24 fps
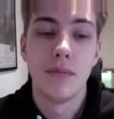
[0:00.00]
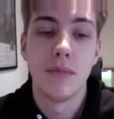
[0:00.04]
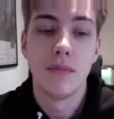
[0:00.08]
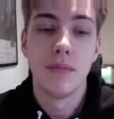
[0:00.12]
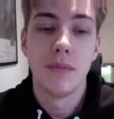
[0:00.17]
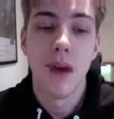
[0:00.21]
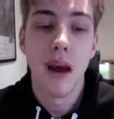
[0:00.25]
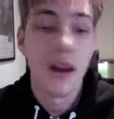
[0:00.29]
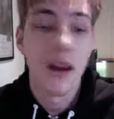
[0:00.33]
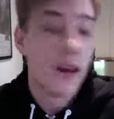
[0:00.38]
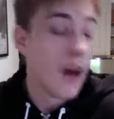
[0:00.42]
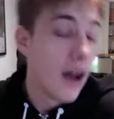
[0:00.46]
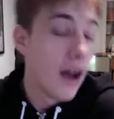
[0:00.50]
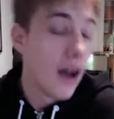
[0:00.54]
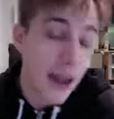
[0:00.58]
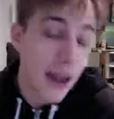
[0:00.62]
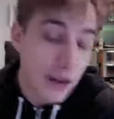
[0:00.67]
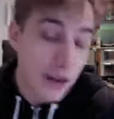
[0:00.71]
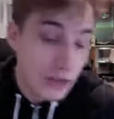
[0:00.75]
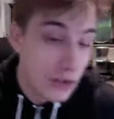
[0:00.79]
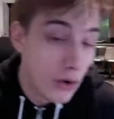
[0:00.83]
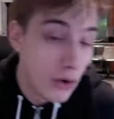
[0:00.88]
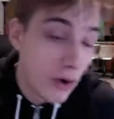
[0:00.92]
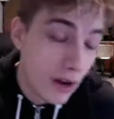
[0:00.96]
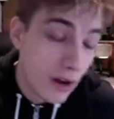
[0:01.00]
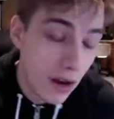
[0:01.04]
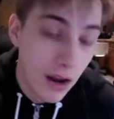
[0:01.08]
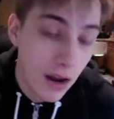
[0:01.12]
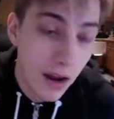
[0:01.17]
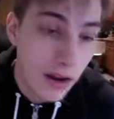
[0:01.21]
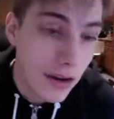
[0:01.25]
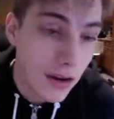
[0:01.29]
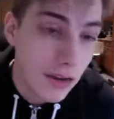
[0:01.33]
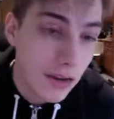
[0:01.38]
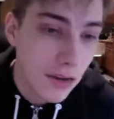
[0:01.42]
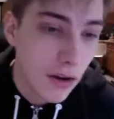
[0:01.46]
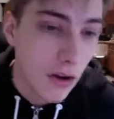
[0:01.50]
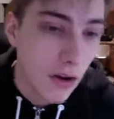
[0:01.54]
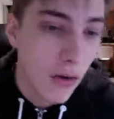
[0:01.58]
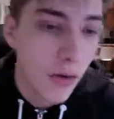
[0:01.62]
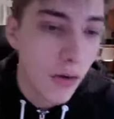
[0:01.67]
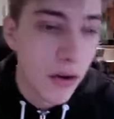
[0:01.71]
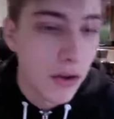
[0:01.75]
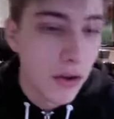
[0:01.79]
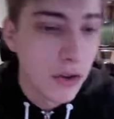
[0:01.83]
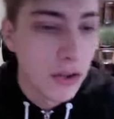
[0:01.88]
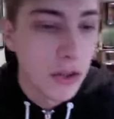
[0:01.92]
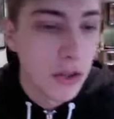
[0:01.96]
actually quite like the
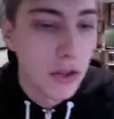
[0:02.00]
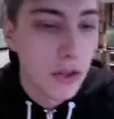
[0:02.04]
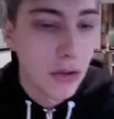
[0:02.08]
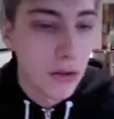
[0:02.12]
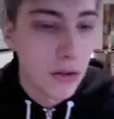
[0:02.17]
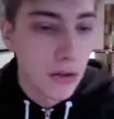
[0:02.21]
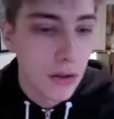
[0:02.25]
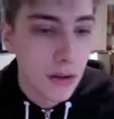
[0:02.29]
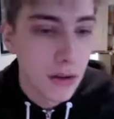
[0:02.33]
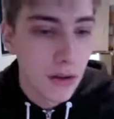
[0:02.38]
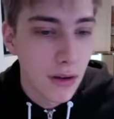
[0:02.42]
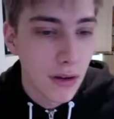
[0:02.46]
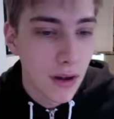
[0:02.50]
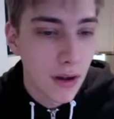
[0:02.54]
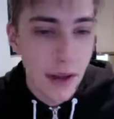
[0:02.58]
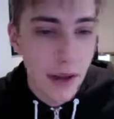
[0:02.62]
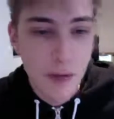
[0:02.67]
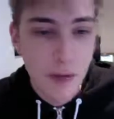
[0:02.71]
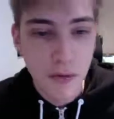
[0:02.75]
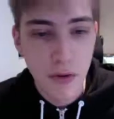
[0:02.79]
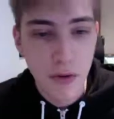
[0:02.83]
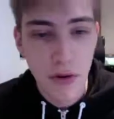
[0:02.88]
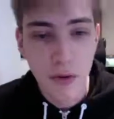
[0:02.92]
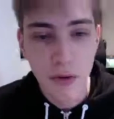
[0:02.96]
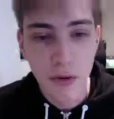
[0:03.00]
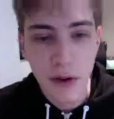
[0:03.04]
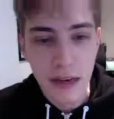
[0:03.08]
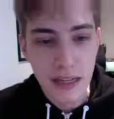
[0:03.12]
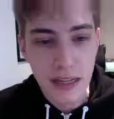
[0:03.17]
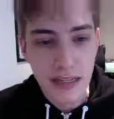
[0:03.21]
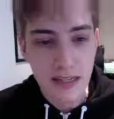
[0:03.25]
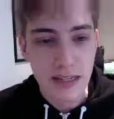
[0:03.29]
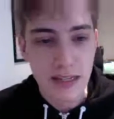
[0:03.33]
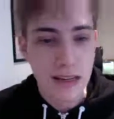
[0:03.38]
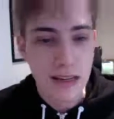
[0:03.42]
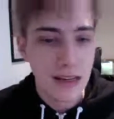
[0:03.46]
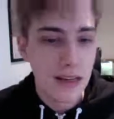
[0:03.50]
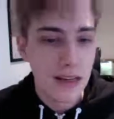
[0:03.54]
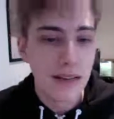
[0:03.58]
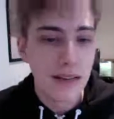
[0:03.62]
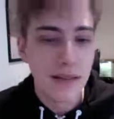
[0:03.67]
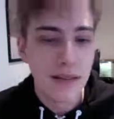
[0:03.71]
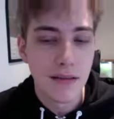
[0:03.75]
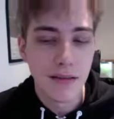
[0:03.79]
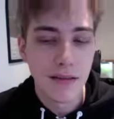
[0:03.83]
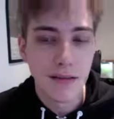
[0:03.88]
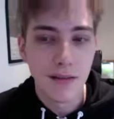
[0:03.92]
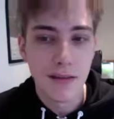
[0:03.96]
orange. I've not really
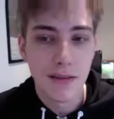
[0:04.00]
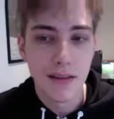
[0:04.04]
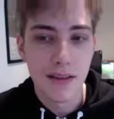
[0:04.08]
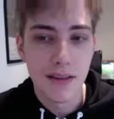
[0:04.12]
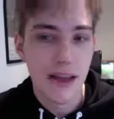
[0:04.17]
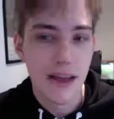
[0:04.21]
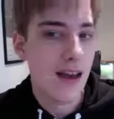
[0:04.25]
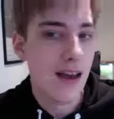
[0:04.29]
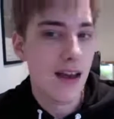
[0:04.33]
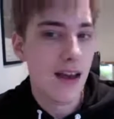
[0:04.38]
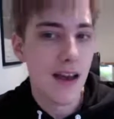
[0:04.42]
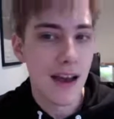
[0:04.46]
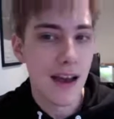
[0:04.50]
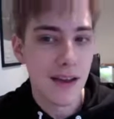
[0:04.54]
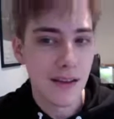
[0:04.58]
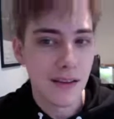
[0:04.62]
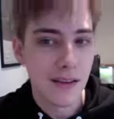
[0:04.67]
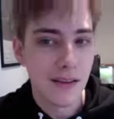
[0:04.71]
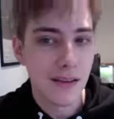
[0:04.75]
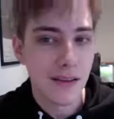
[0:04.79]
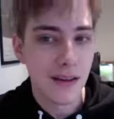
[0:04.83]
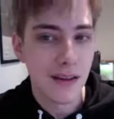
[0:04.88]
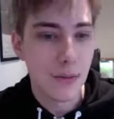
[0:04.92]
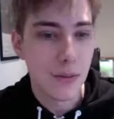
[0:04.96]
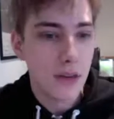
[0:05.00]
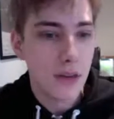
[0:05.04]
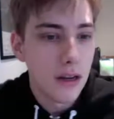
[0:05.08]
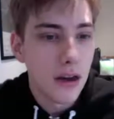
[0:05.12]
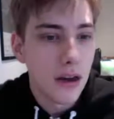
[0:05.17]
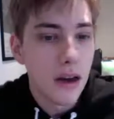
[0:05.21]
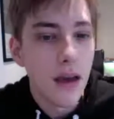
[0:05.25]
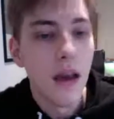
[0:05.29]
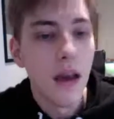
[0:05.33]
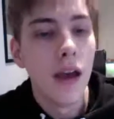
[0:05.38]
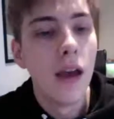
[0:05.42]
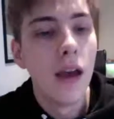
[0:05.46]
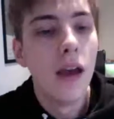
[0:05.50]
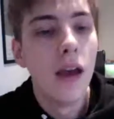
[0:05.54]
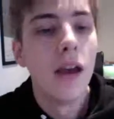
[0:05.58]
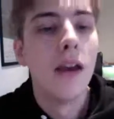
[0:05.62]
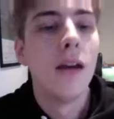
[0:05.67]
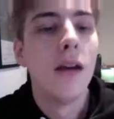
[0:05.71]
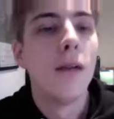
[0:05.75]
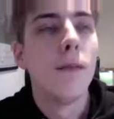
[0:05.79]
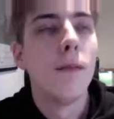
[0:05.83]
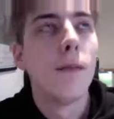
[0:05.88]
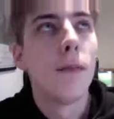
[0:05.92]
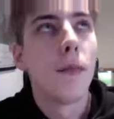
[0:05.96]
seen that added. I mean,
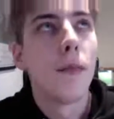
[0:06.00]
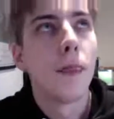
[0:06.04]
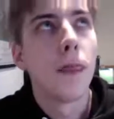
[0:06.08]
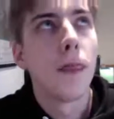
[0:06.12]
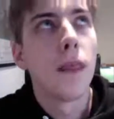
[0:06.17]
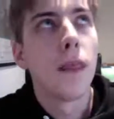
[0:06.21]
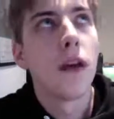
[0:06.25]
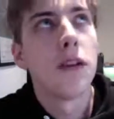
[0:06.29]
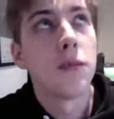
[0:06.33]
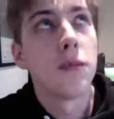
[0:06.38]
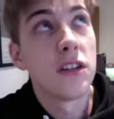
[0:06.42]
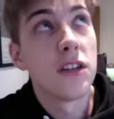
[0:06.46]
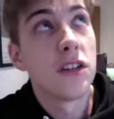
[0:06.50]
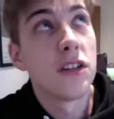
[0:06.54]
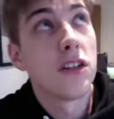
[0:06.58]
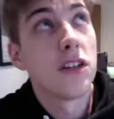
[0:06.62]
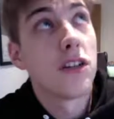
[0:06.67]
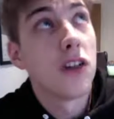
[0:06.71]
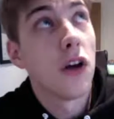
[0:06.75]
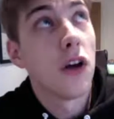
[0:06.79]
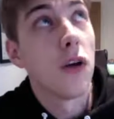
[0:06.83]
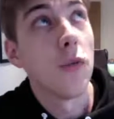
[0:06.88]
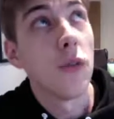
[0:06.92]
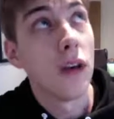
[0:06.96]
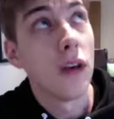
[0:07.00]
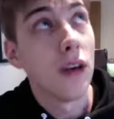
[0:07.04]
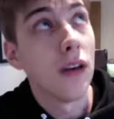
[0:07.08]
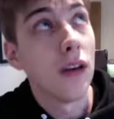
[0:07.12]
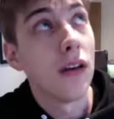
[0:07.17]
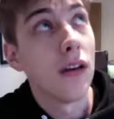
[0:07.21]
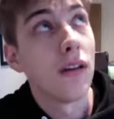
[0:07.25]
especially to the home kit.